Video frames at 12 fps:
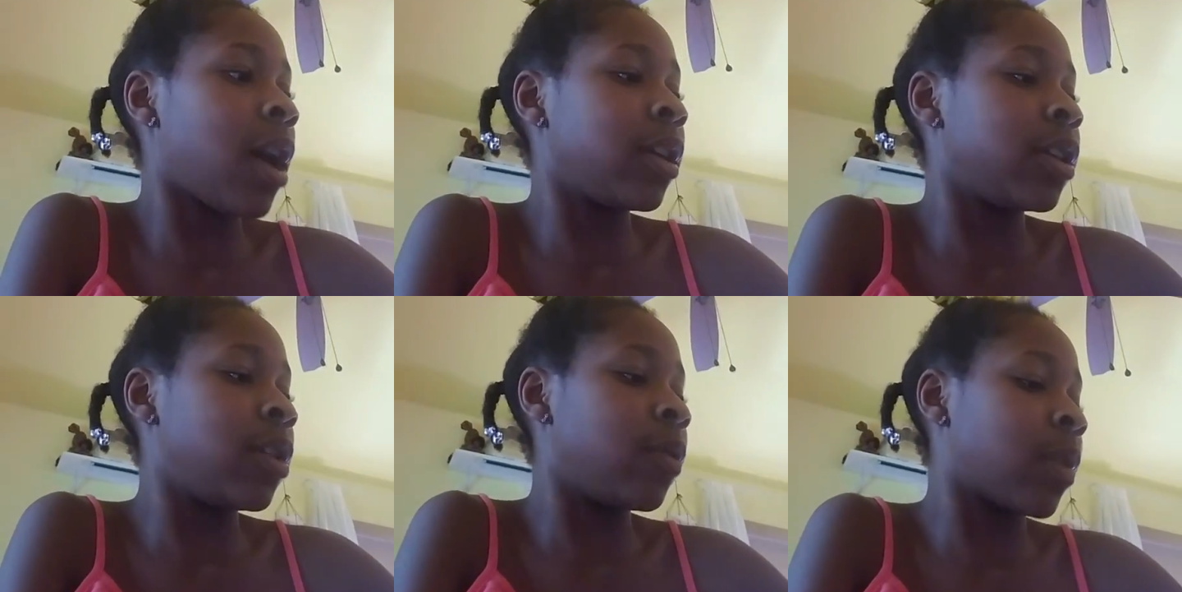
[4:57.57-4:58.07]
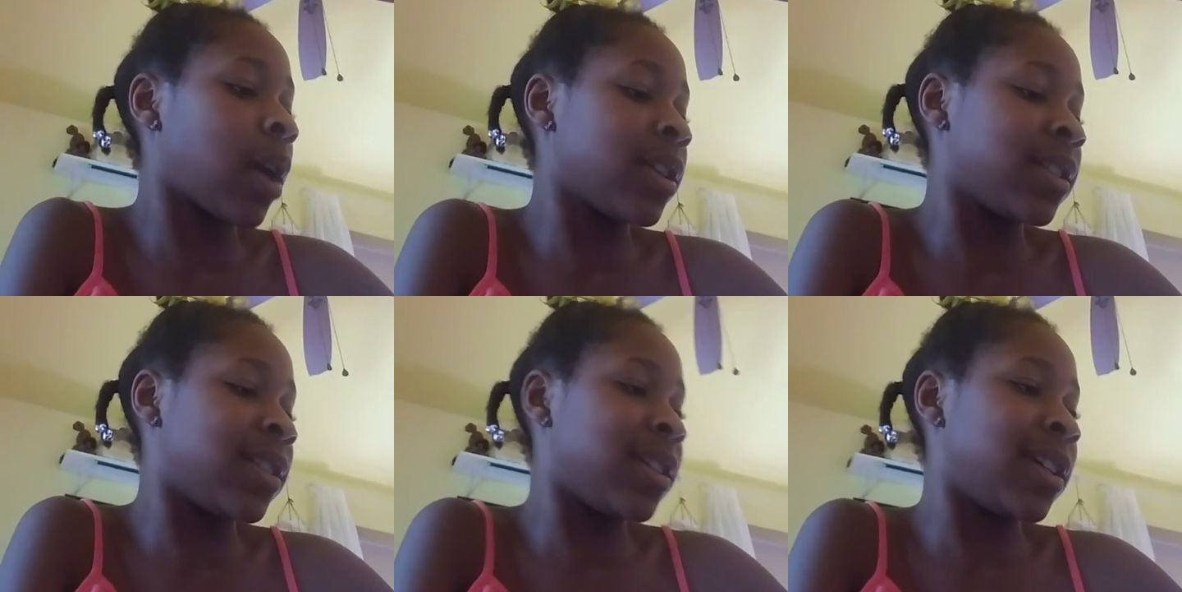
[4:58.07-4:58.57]
you
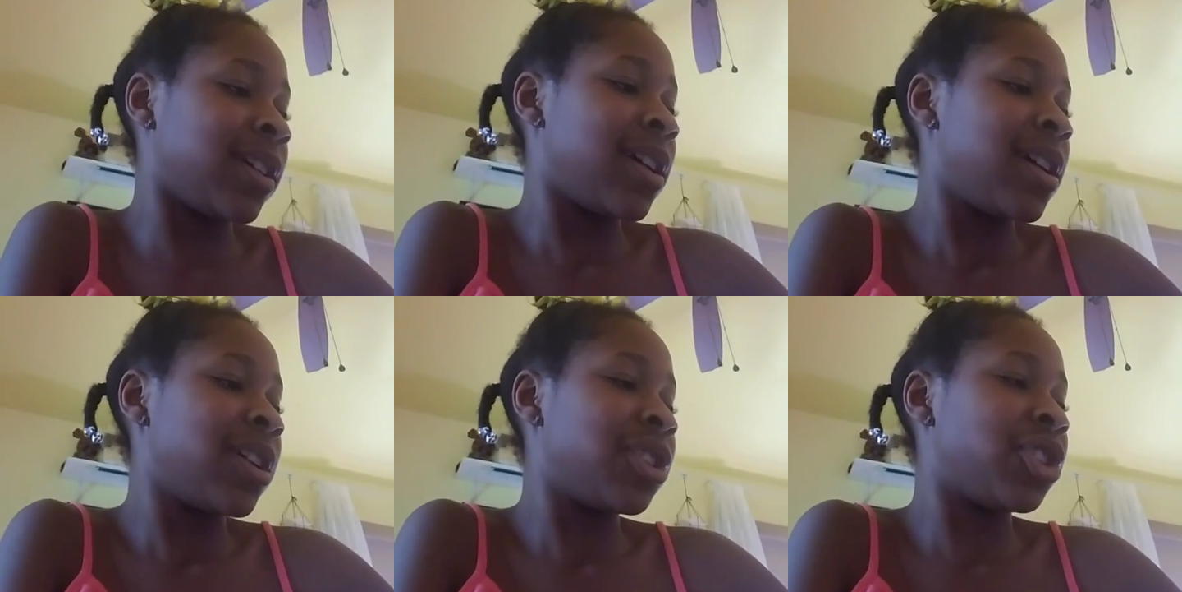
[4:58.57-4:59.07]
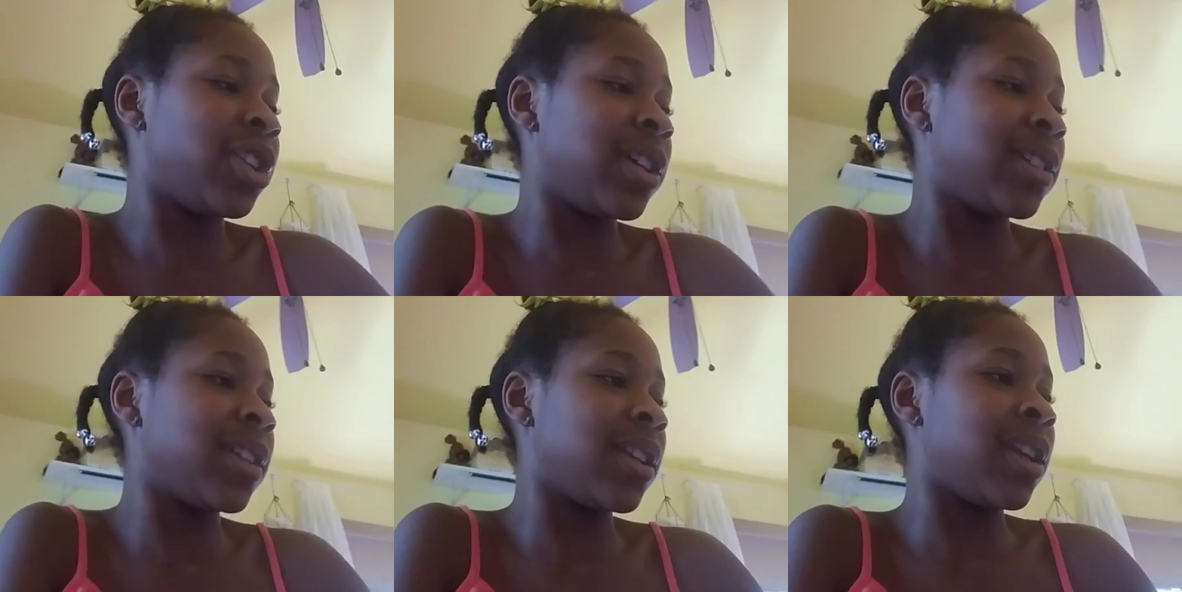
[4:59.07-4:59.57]
guessed it, she
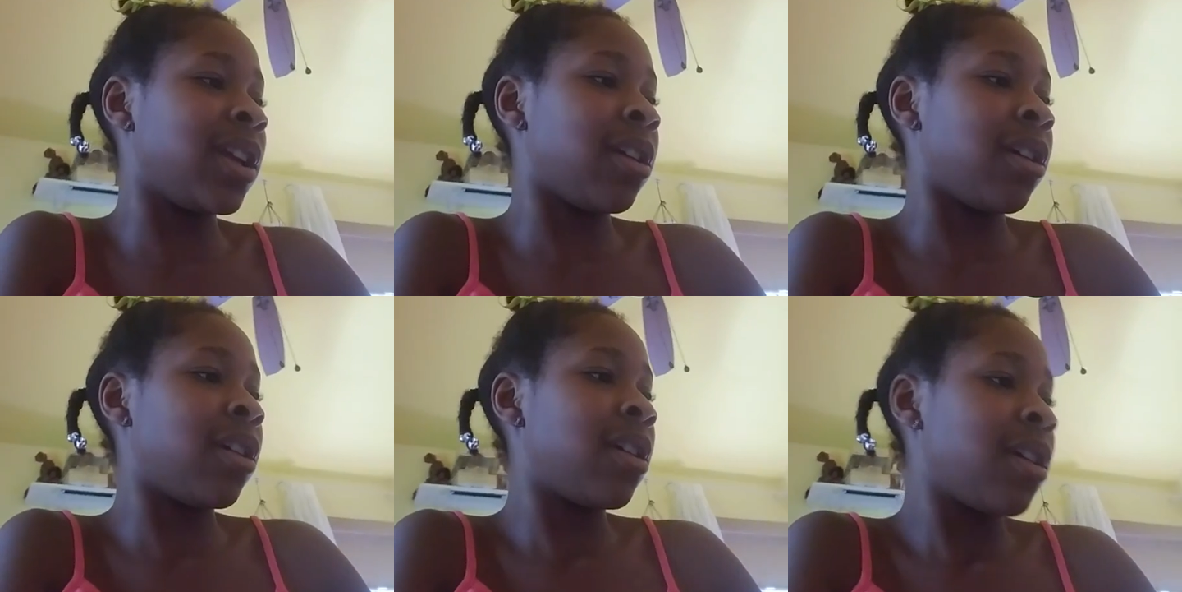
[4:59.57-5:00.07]
isn't here.